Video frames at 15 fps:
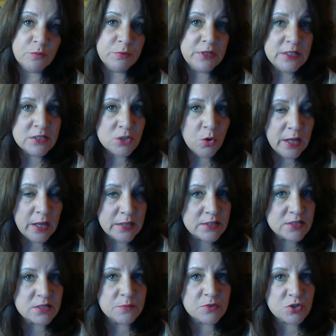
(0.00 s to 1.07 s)
please go ahead and
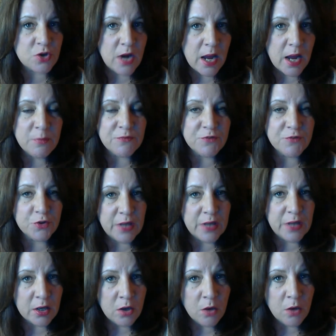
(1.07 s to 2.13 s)
subscribe if you're
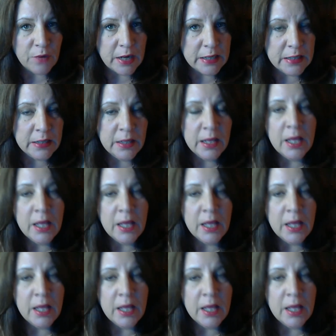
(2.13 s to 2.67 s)
not already.